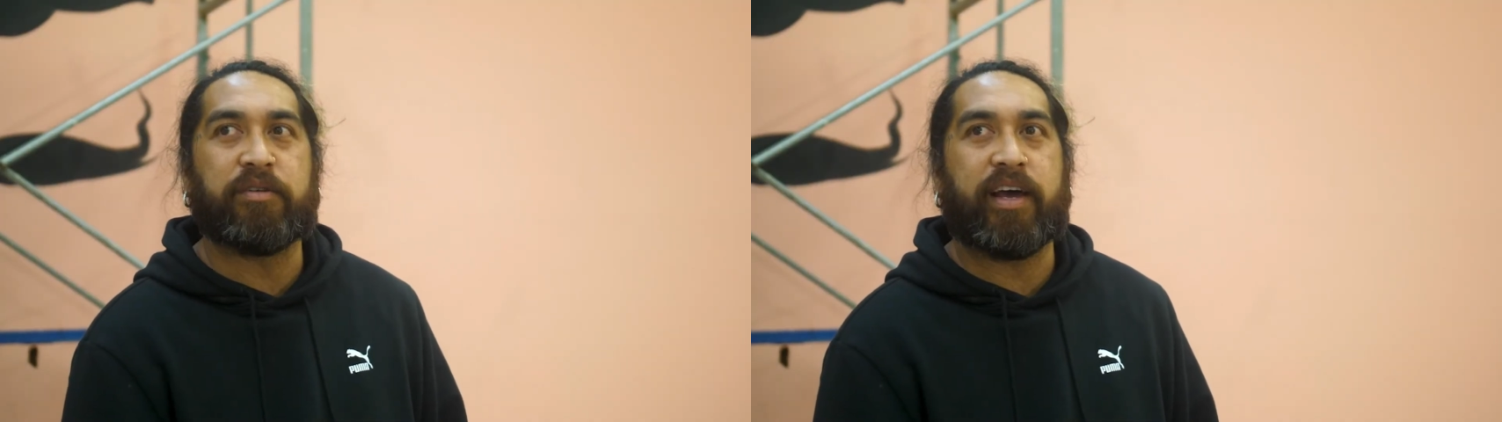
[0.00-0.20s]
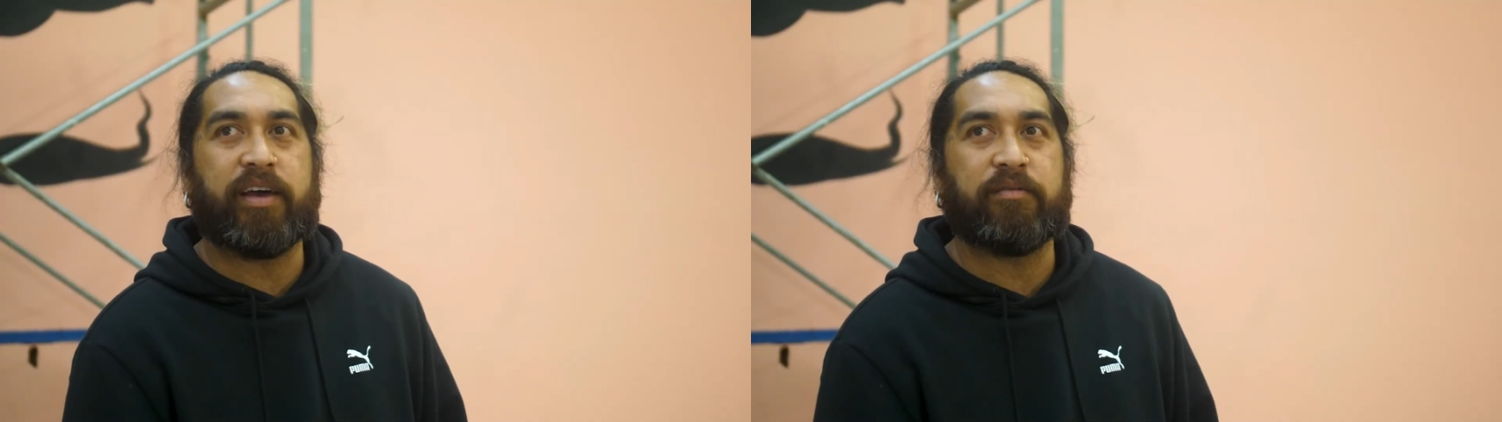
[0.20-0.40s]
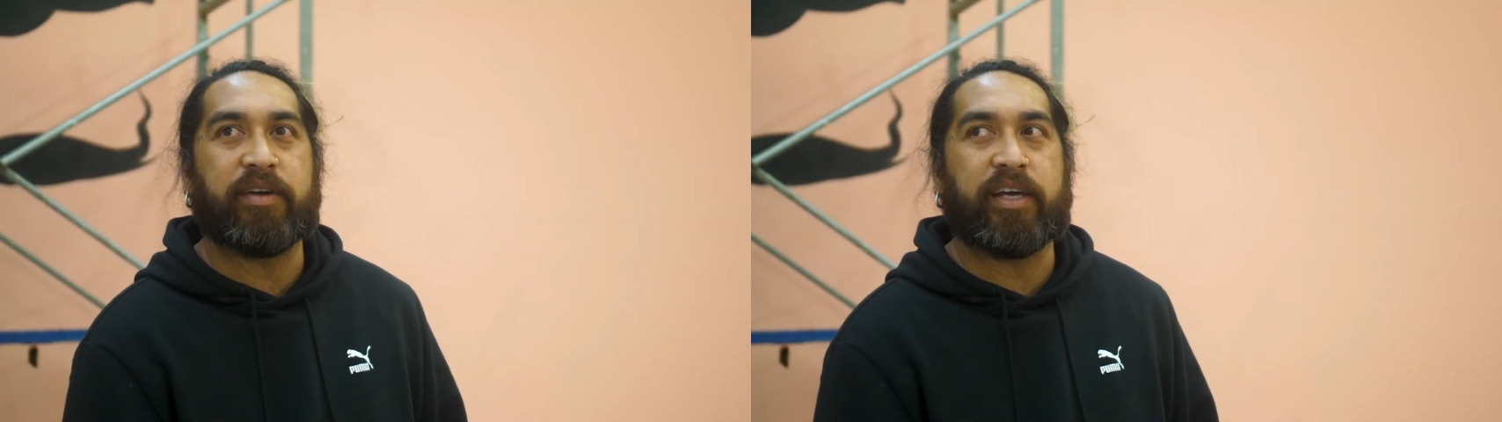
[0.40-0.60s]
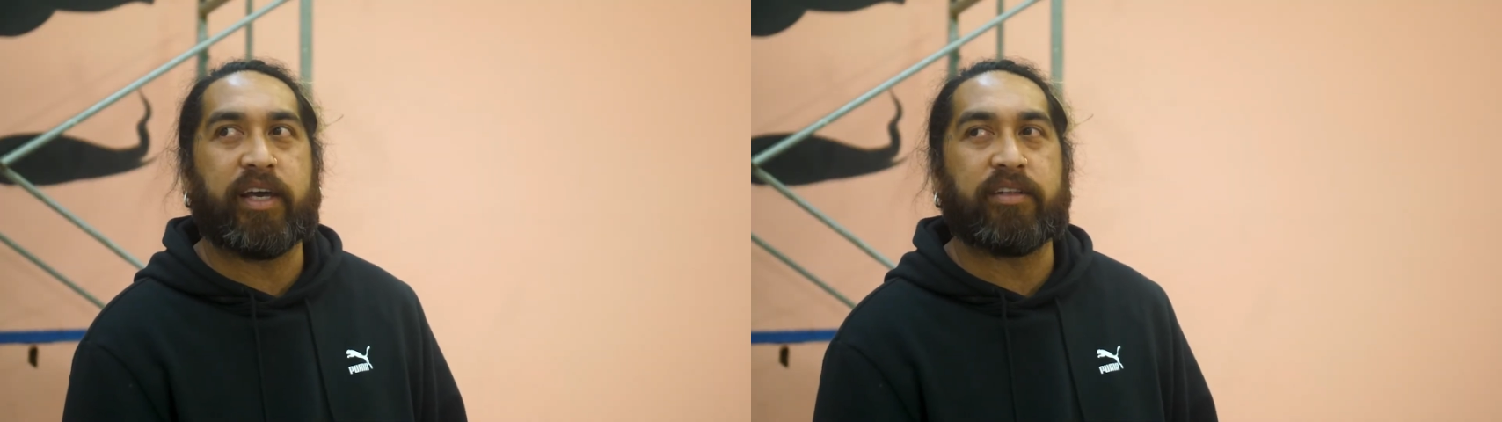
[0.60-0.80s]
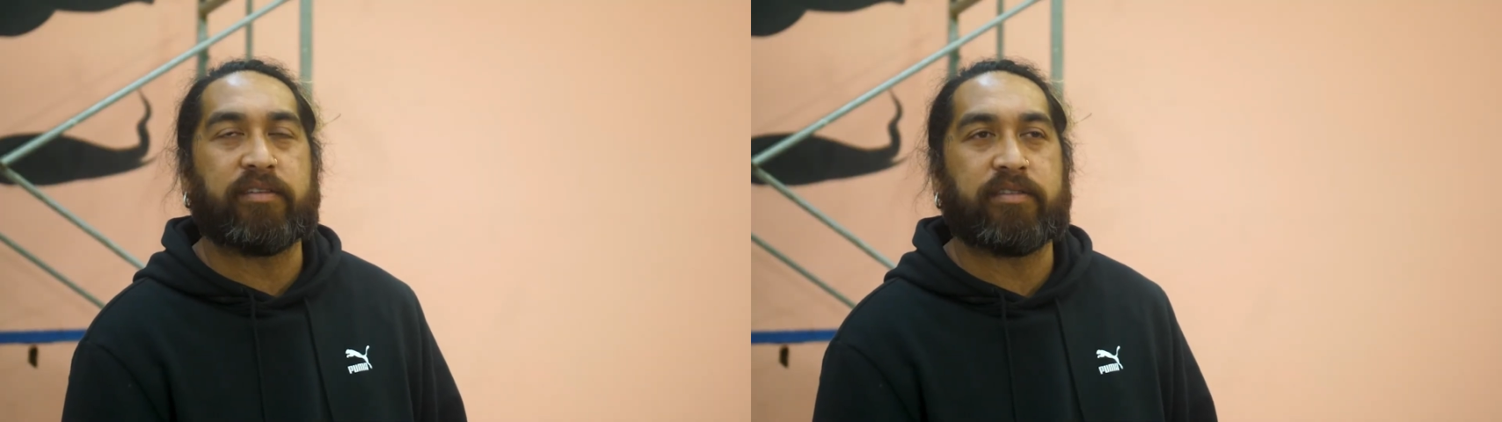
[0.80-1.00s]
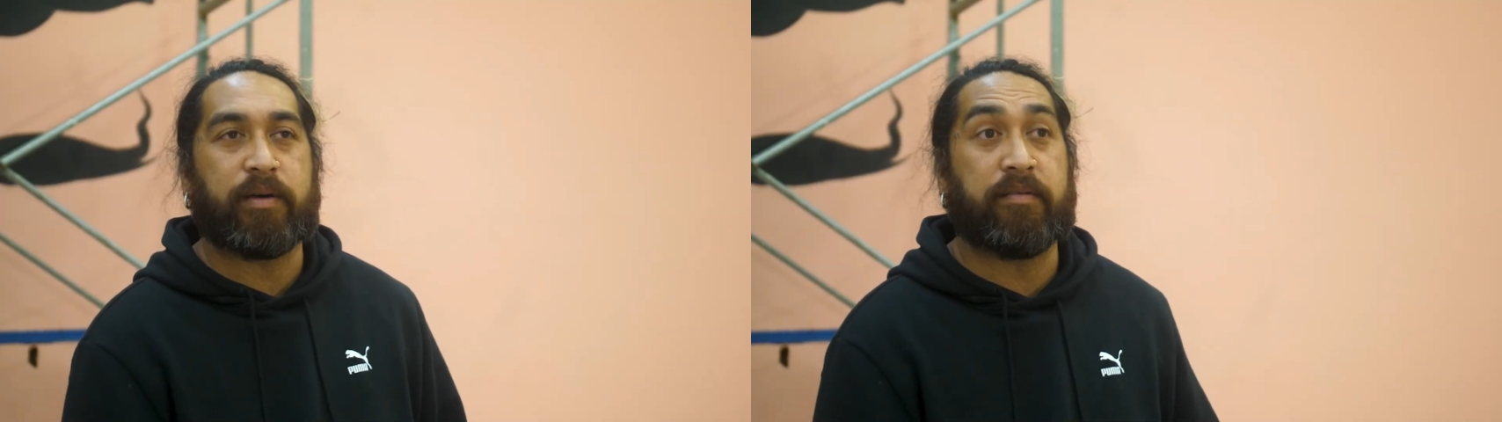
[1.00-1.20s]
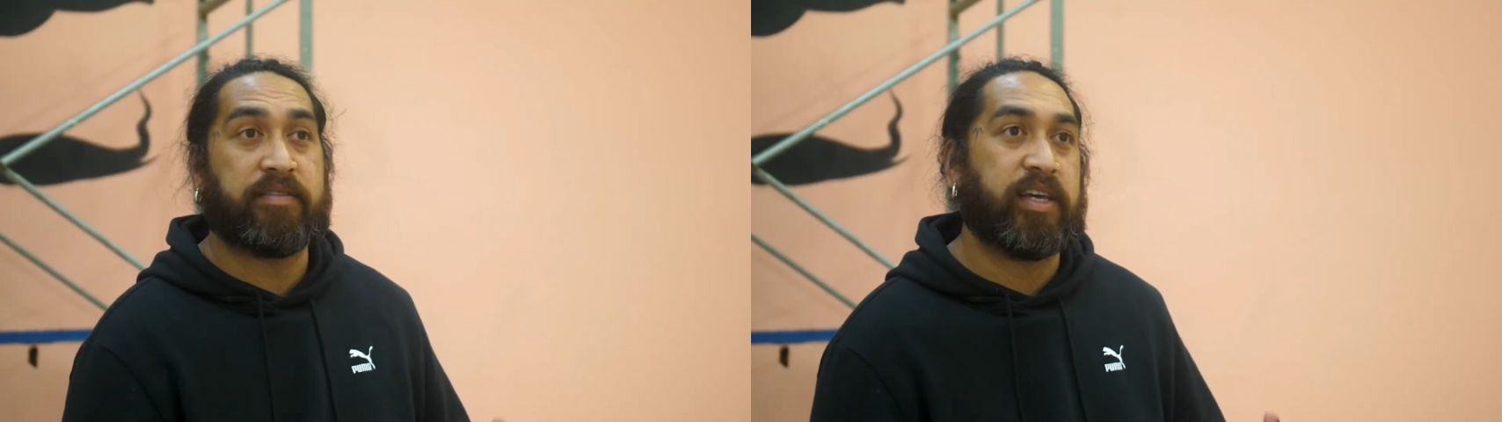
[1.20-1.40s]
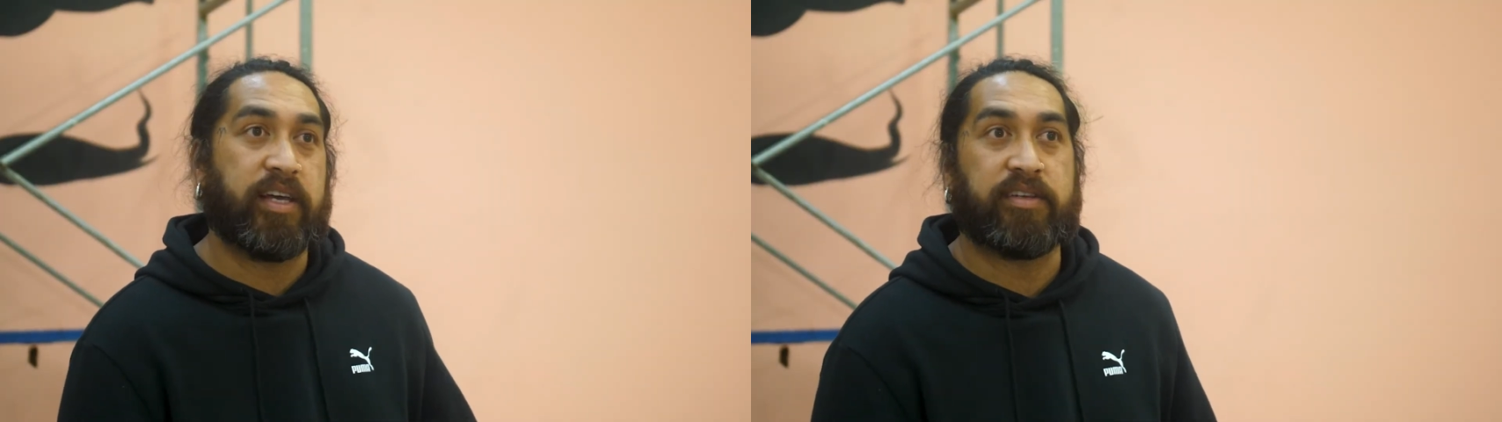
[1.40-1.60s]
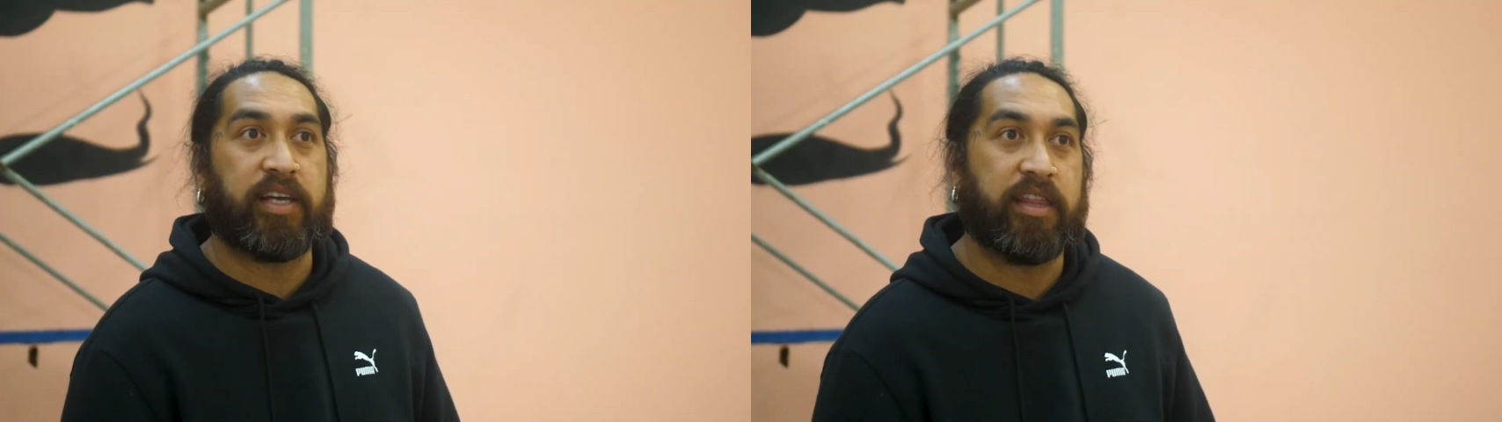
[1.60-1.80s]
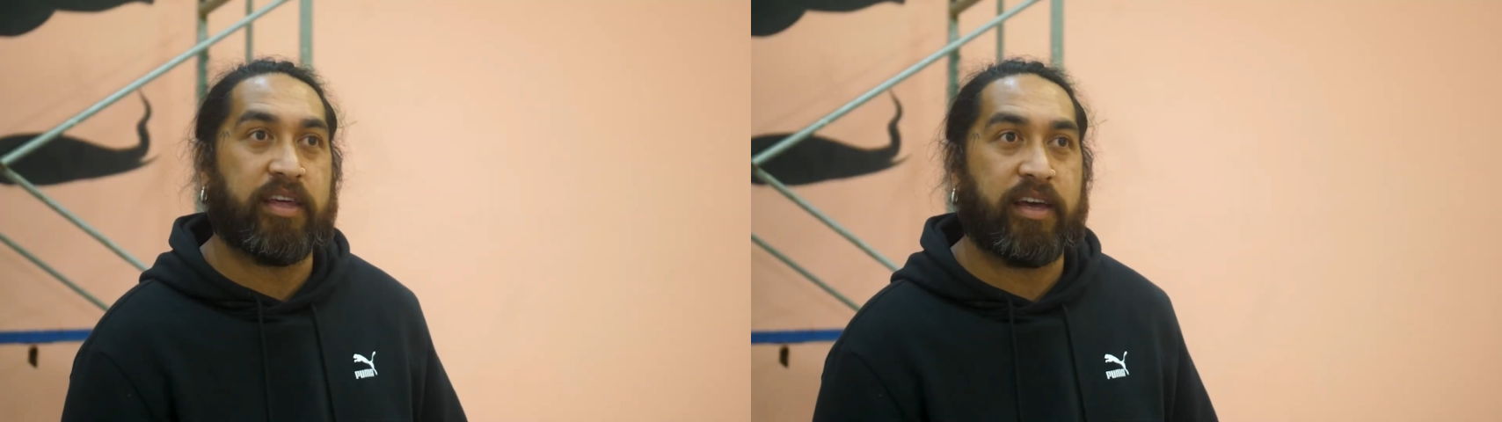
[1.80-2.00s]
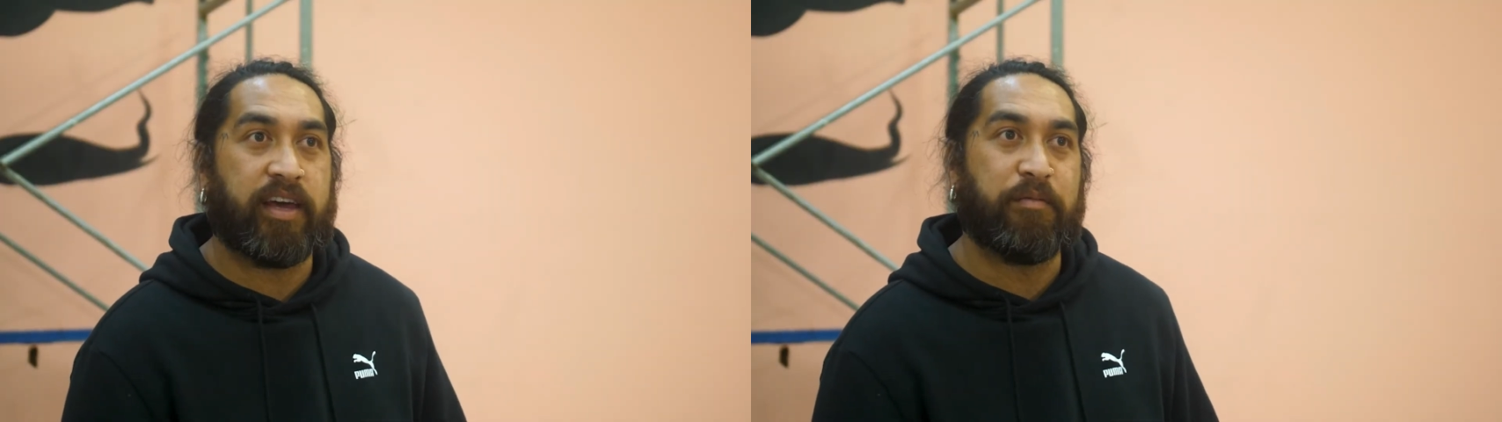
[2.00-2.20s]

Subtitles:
like we're here, some of us are here together